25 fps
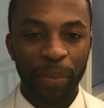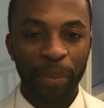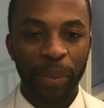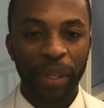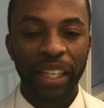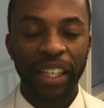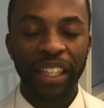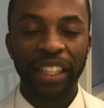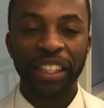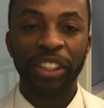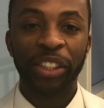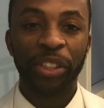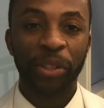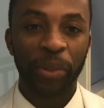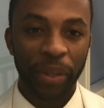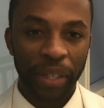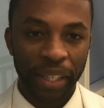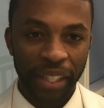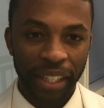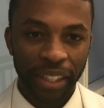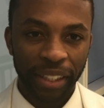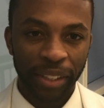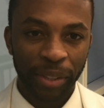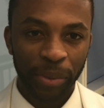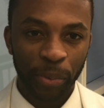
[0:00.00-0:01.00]
He
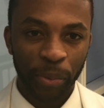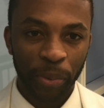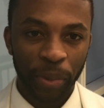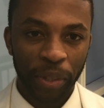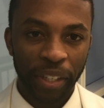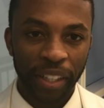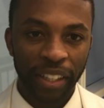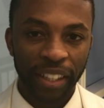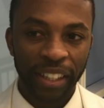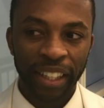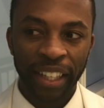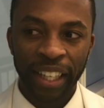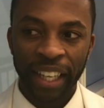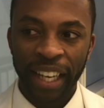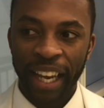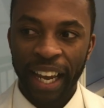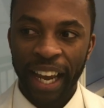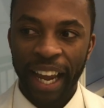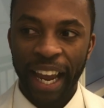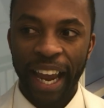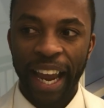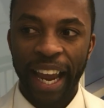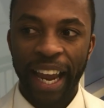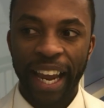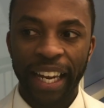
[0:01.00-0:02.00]
enjoyed his work,
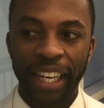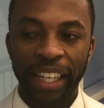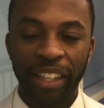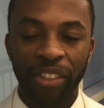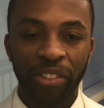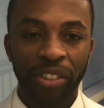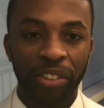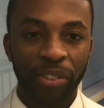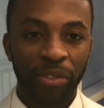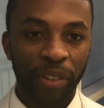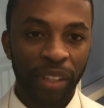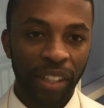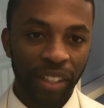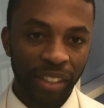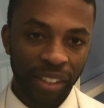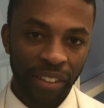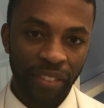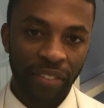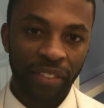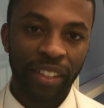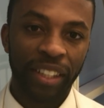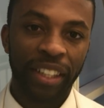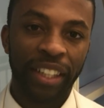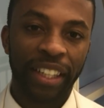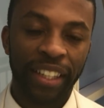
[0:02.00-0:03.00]
and it was a
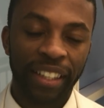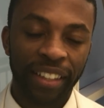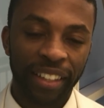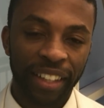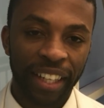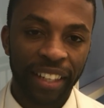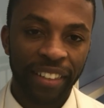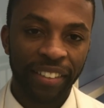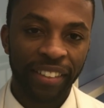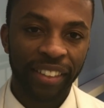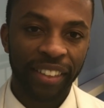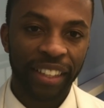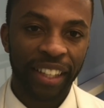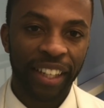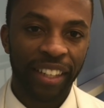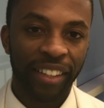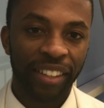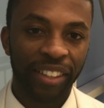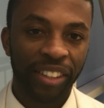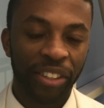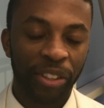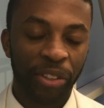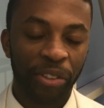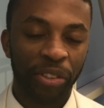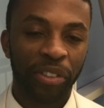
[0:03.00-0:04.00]
relatively good lifestyle,
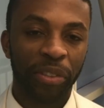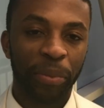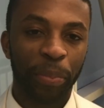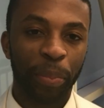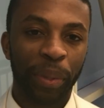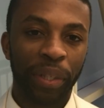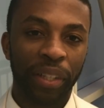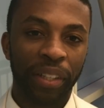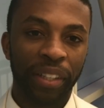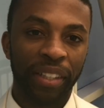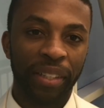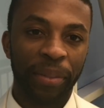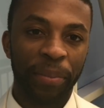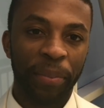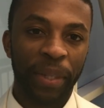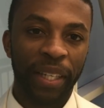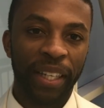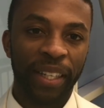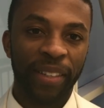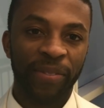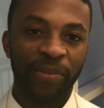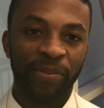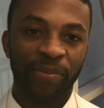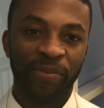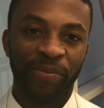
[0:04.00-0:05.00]
so it was appealing to
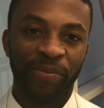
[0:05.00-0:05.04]
me.